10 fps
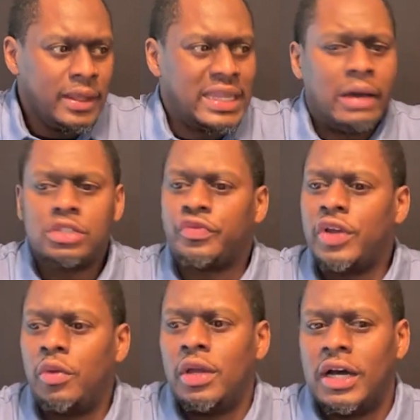and I was
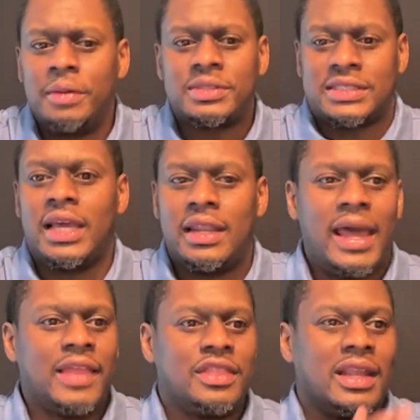very upset
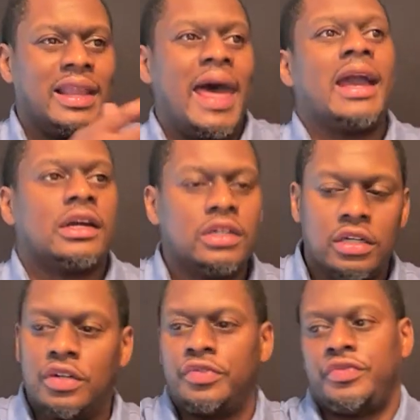at the lack
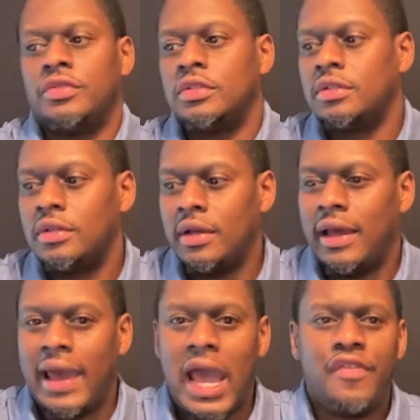of
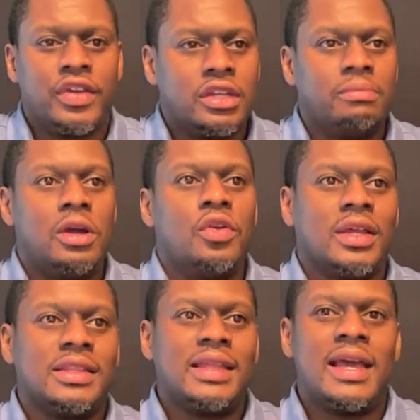
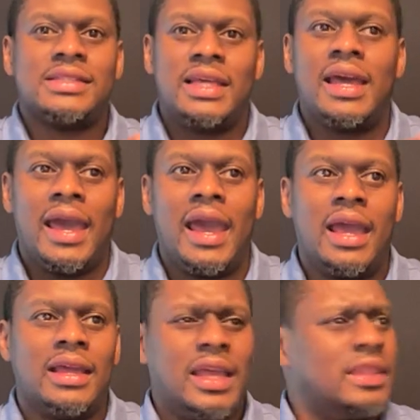African-American things they
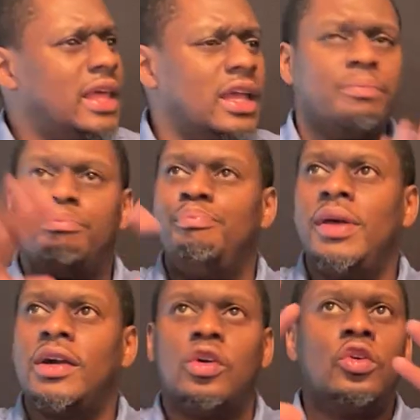had in that
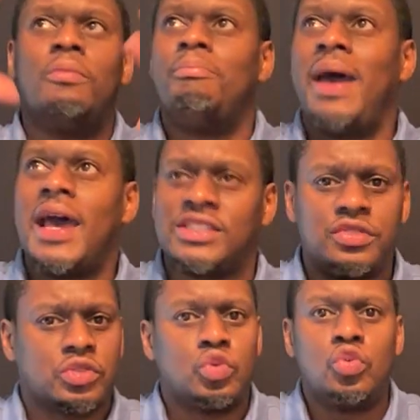big old
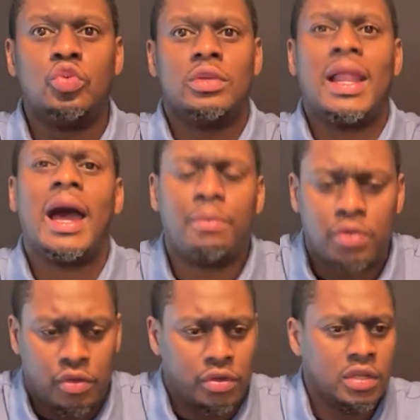massive school library.